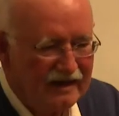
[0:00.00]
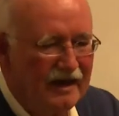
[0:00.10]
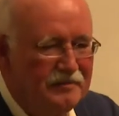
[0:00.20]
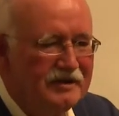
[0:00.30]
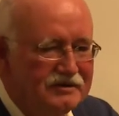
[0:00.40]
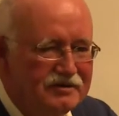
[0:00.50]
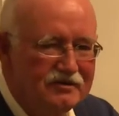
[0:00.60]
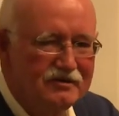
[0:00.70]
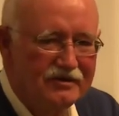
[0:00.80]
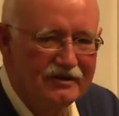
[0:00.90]
I'm not
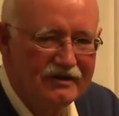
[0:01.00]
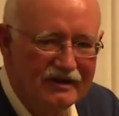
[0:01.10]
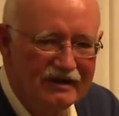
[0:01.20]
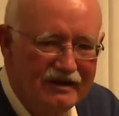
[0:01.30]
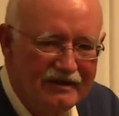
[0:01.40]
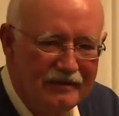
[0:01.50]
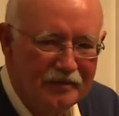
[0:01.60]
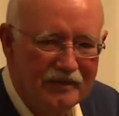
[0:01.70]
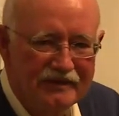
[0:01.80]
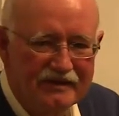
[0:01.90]
sure,
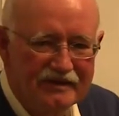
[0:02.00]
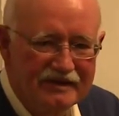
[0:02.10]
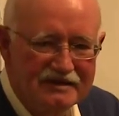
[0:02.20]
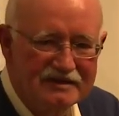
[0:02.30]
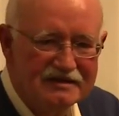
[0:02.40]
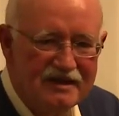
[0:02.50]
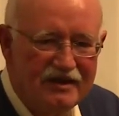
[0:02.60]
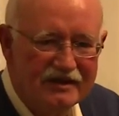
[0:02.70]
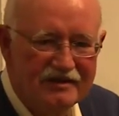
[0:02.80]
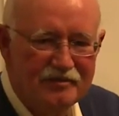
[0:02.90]
um, th this is a
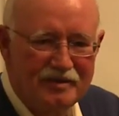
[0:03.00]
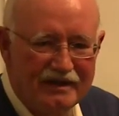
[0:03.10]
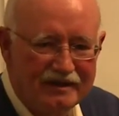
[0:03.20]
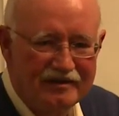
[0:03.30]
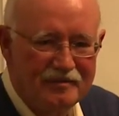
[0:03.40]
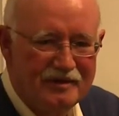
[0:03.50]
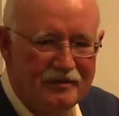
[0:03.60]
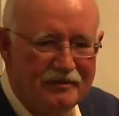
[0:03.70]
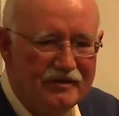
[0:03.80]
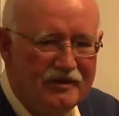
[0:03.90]
hot debate
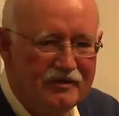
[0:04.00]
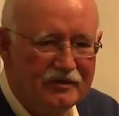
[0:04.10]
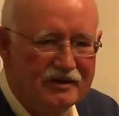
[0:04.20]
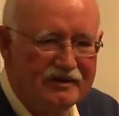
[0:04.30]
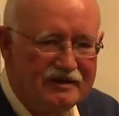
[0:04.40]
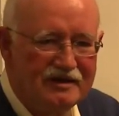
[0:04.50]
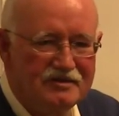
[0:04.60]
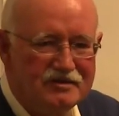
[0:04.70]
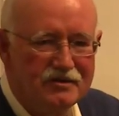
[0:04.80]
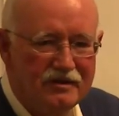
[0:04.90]
about whether you can
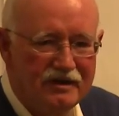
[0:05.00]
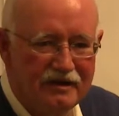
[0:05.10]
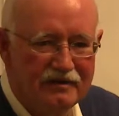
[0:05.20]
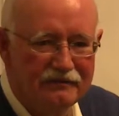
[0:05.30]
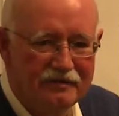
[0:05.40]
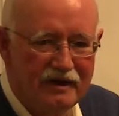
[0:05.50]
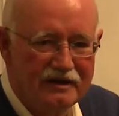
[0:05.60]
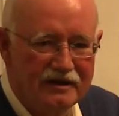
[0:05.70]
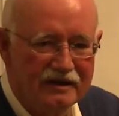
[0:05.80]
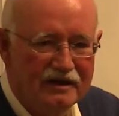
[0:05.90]
teach creative
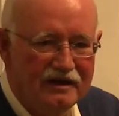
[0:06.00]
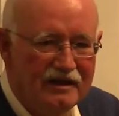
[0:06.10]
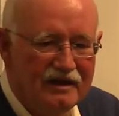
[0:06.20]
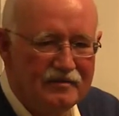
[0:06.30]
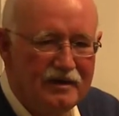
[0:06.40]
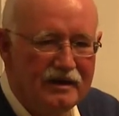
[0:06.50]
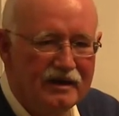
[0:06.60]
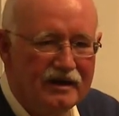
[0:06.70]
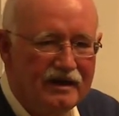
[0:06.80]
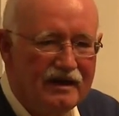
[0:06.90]
writing,
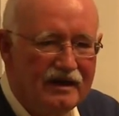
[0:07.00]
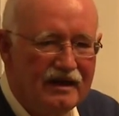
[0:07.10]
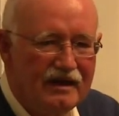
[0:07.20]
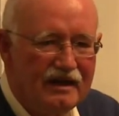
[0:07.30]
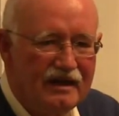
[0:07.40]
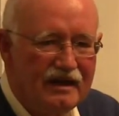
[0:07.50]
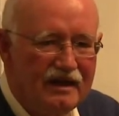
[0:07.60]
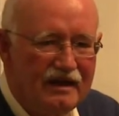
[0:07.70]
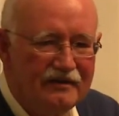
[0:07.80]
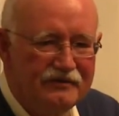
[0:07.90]
but
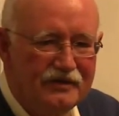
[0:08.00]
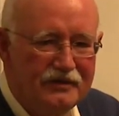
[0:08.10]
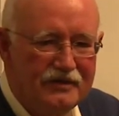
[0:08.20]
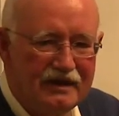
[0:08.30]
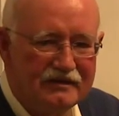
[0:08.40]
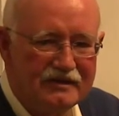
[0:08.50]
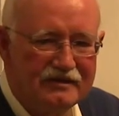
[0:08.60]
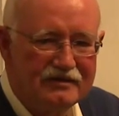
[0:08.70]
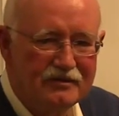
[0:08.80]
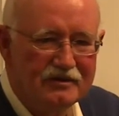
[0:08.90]
I have no doubt
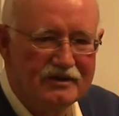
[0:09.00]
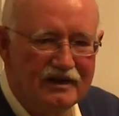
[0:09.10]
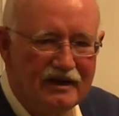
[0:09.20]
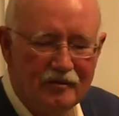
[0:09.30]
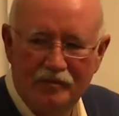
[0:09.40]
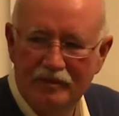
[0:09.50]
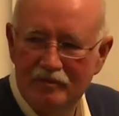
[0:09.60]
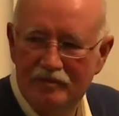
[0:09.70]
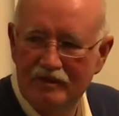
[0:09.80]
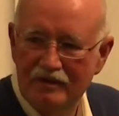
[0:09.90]
that you can help
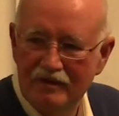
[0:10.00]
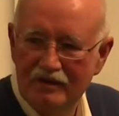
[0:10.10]
people